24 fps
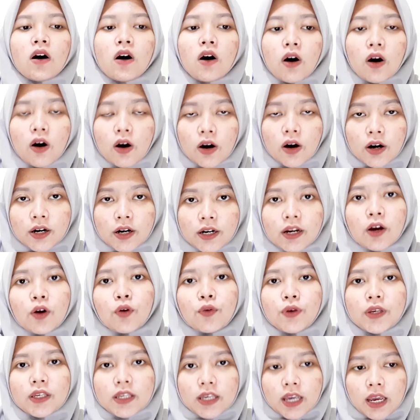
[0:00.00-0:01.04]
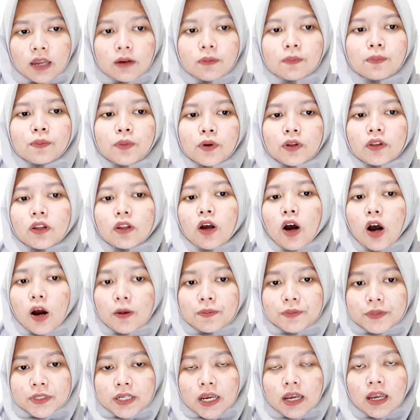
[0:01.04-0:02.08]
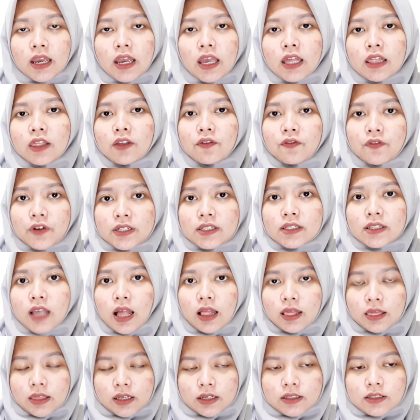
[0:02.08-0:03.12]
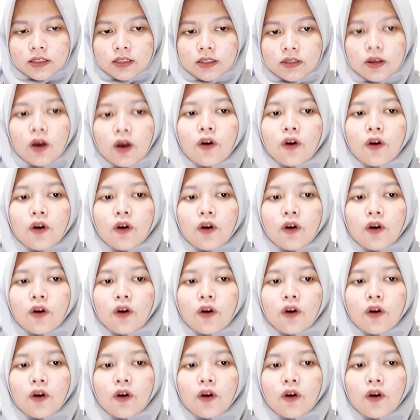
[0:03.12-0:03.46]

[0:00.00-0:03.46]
Or we can put object in the first sentence.